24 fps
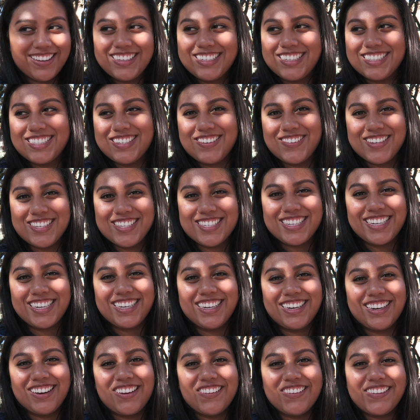up because he wants to
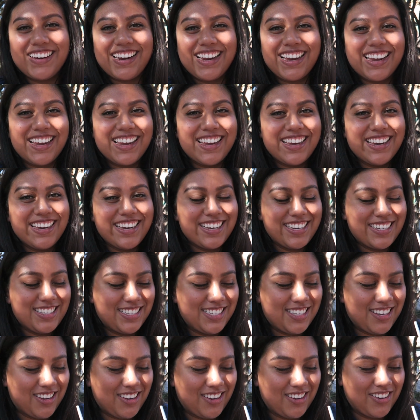eat it already.
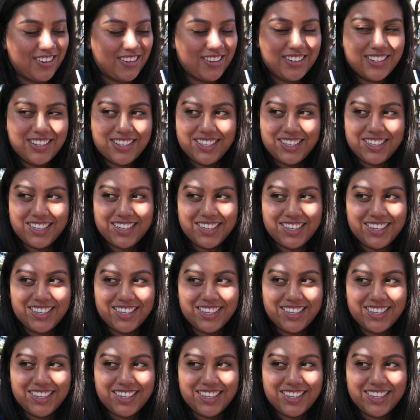My so, getting cold.